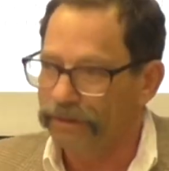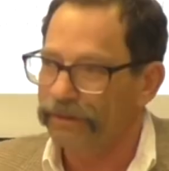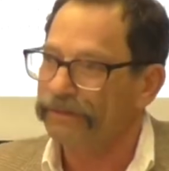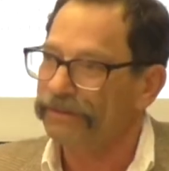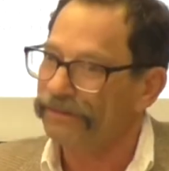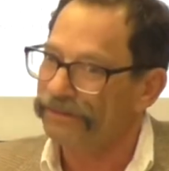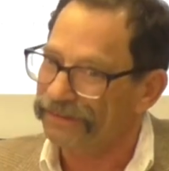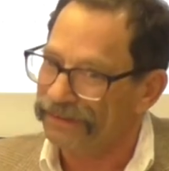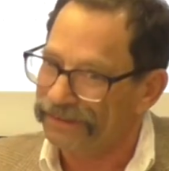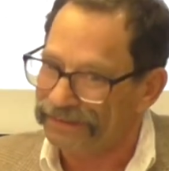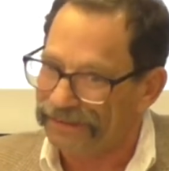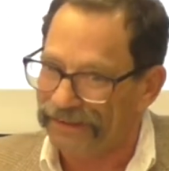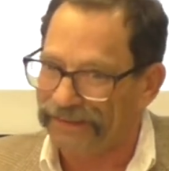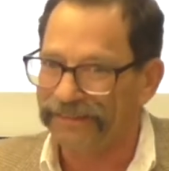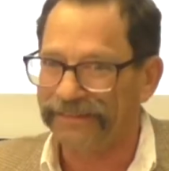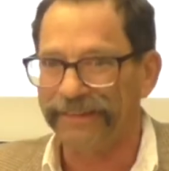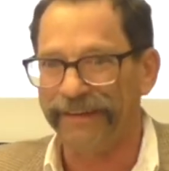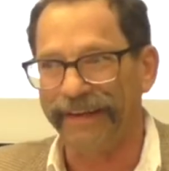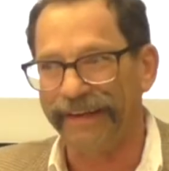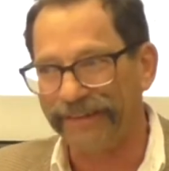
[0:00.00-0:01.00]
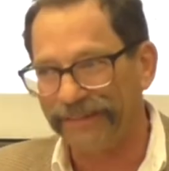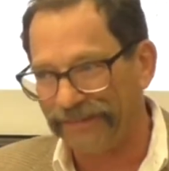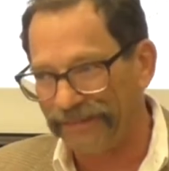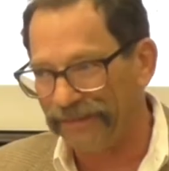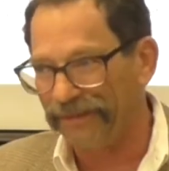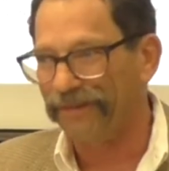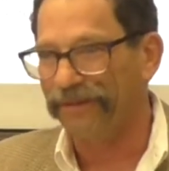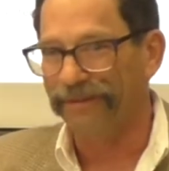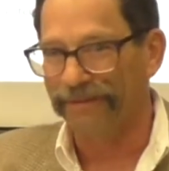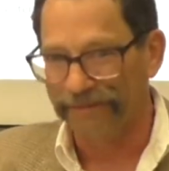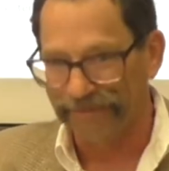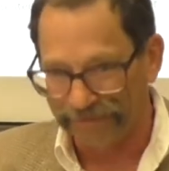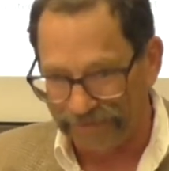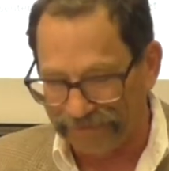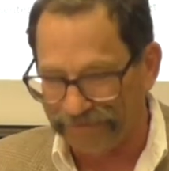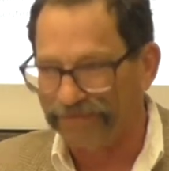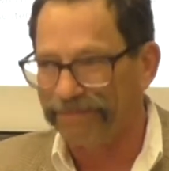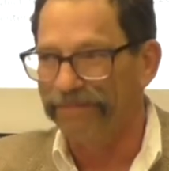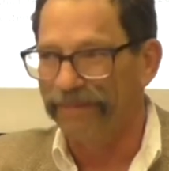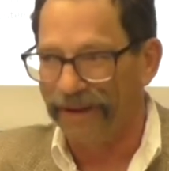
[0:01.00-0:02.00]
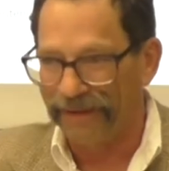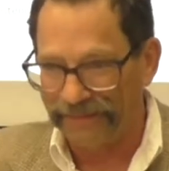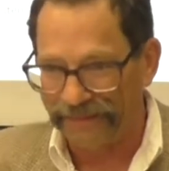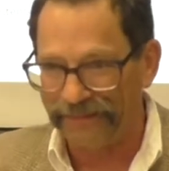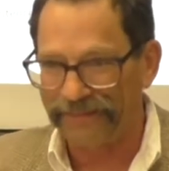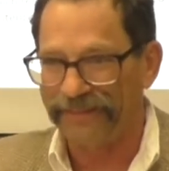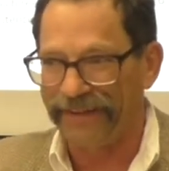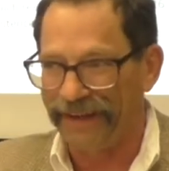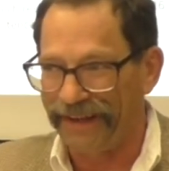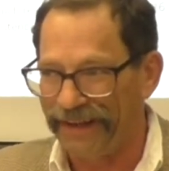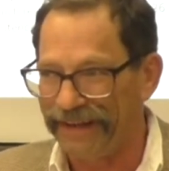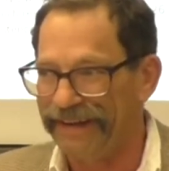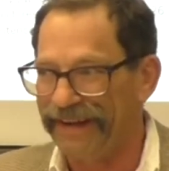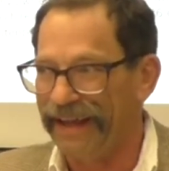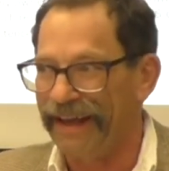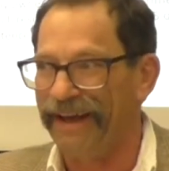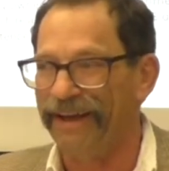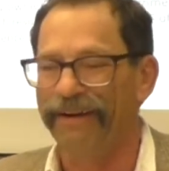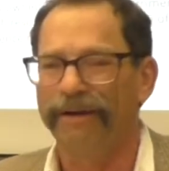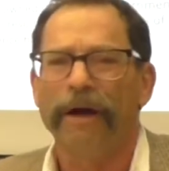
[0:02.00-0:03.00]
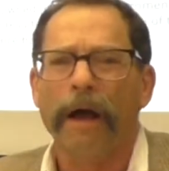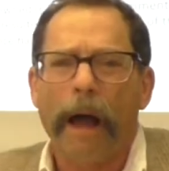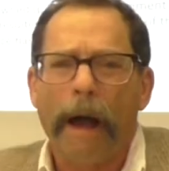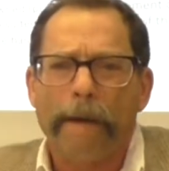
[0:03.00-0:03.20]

with the statistics you'll understand now,